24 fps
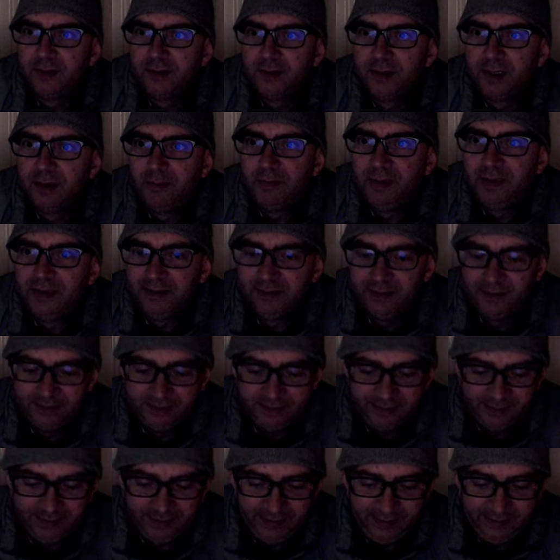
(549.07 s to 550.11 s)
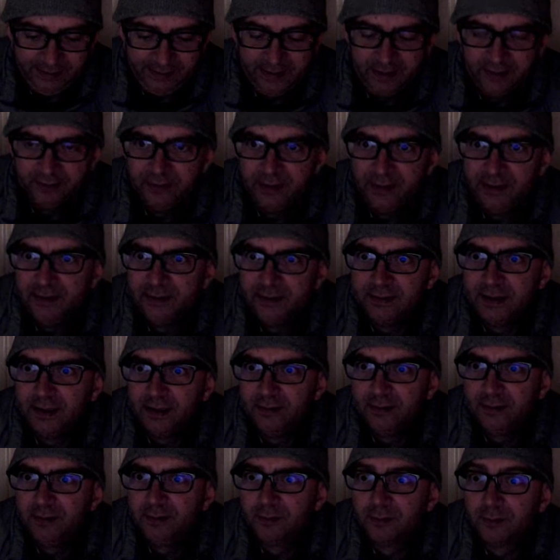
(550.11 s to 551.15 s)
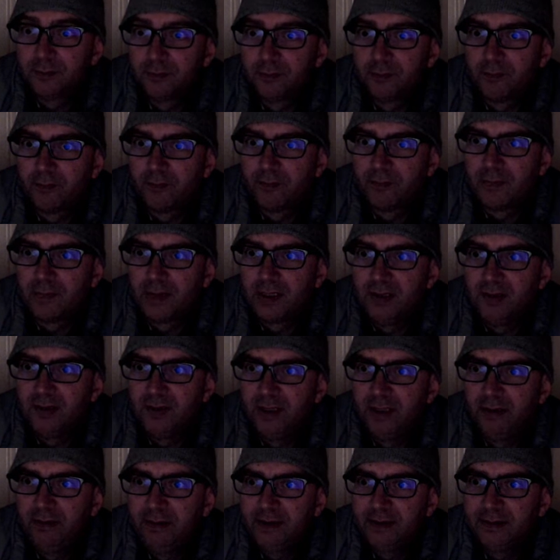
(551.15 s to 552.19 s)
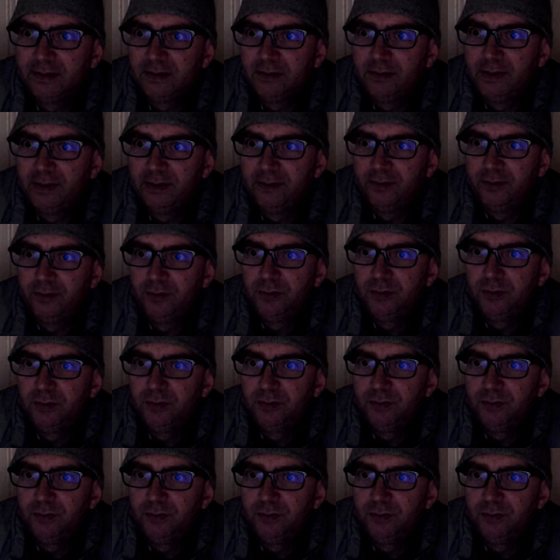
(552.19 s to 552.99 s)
That means this is definitely a 7. This now has to be a 4.